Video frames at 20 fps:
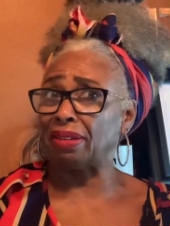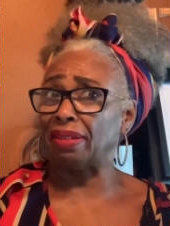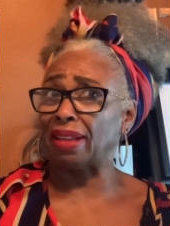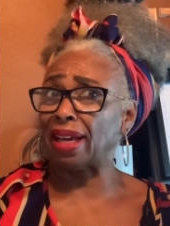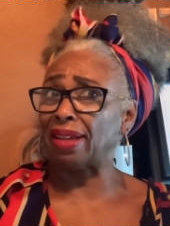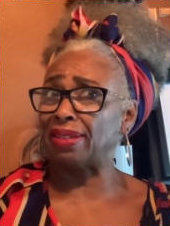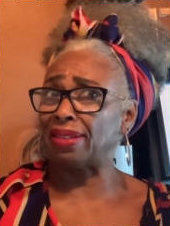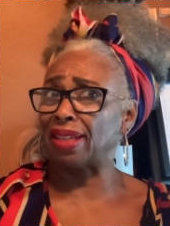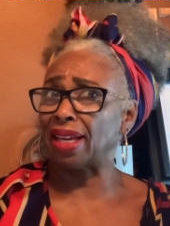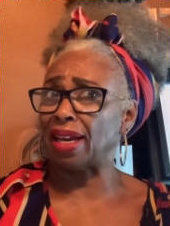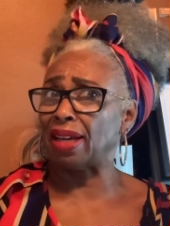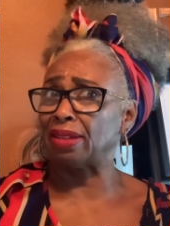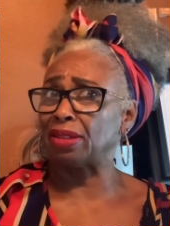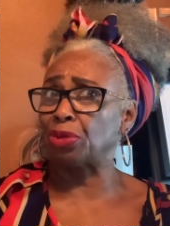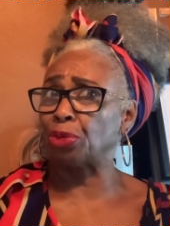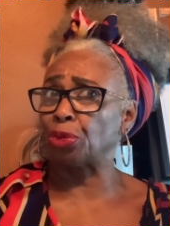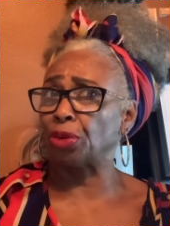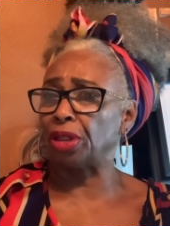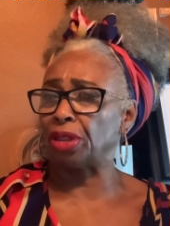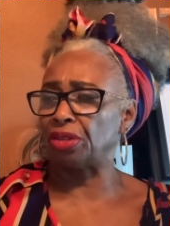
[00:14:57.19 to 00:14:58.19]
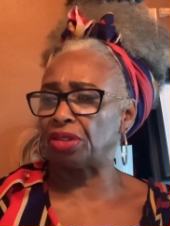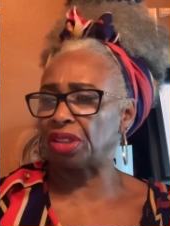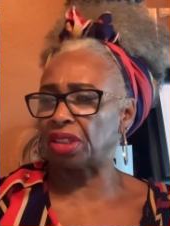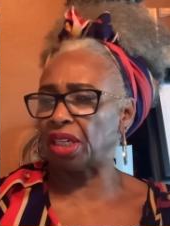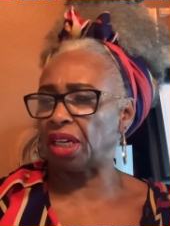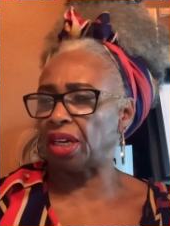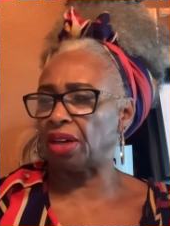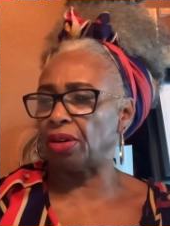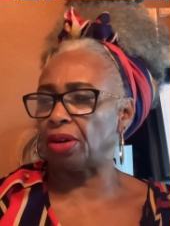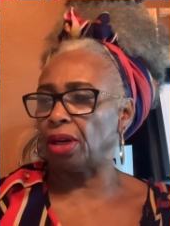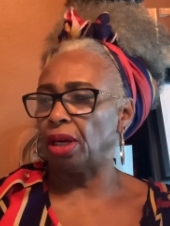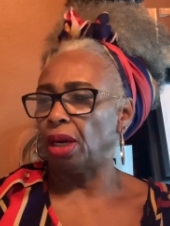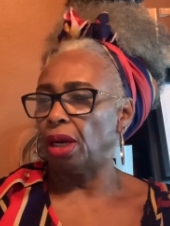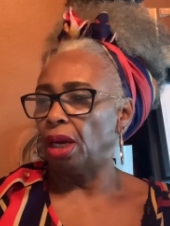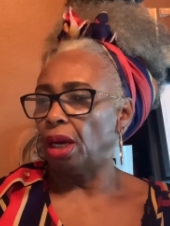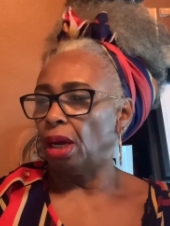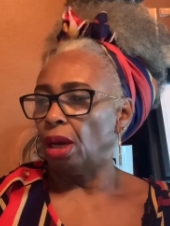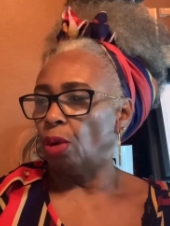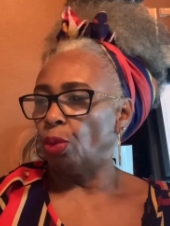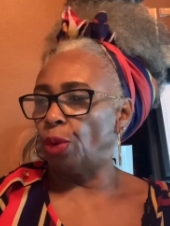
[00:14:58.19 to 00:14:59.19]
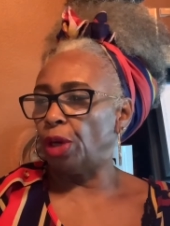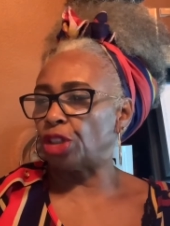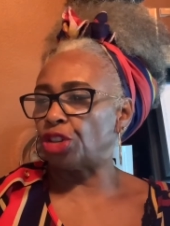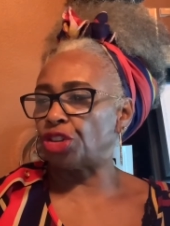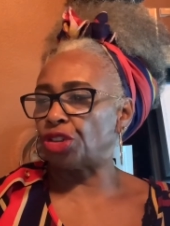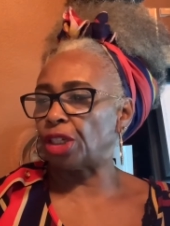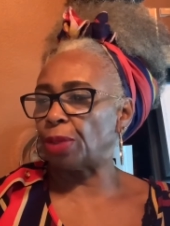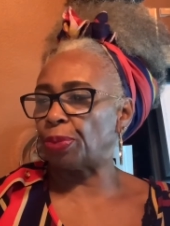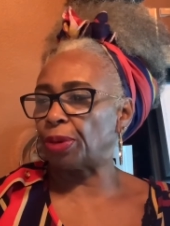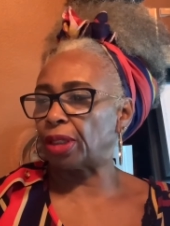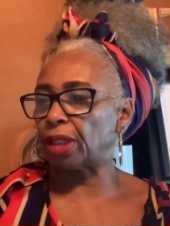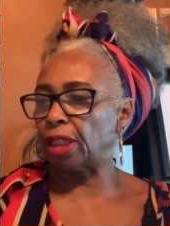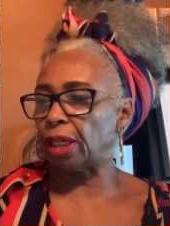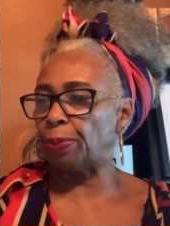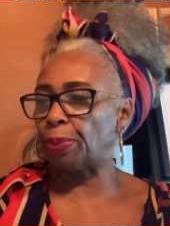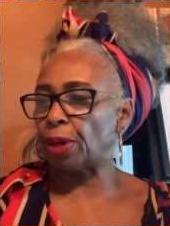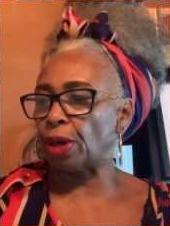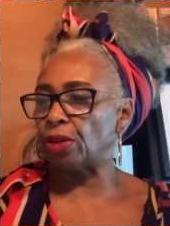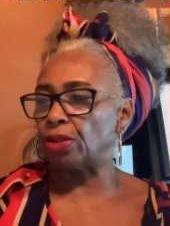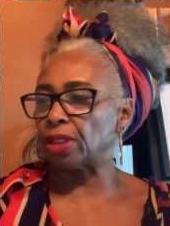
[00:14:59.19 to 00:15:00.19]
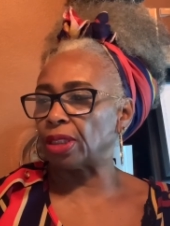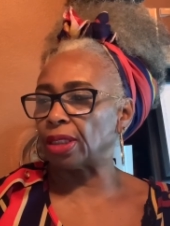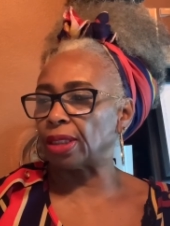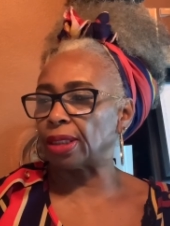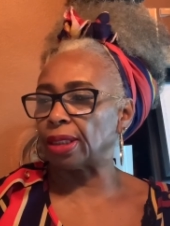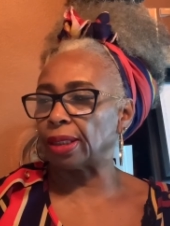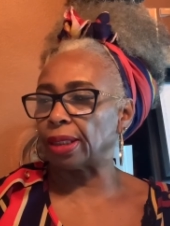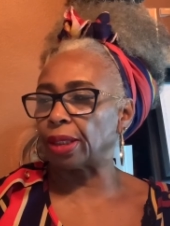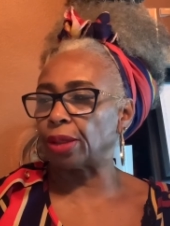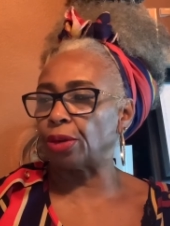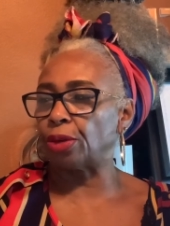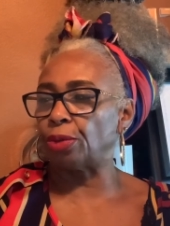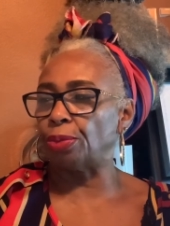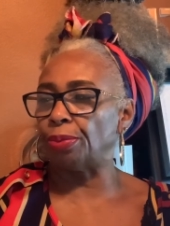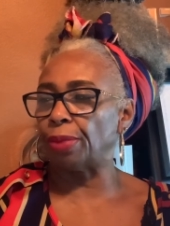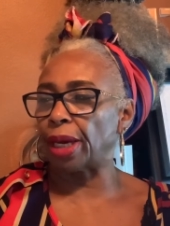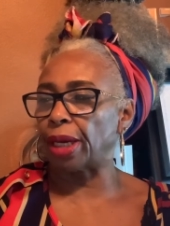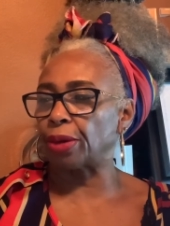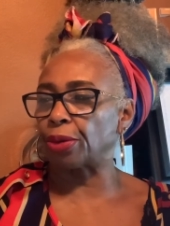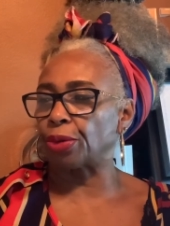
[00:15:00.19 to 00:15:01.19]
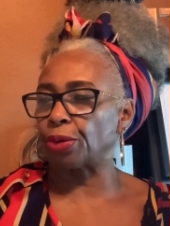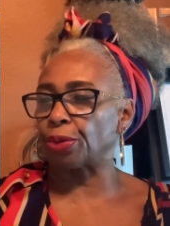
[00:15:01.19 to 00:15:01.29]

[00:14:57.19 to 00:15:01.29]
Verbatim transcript: That sounds real scary which typically poses little medical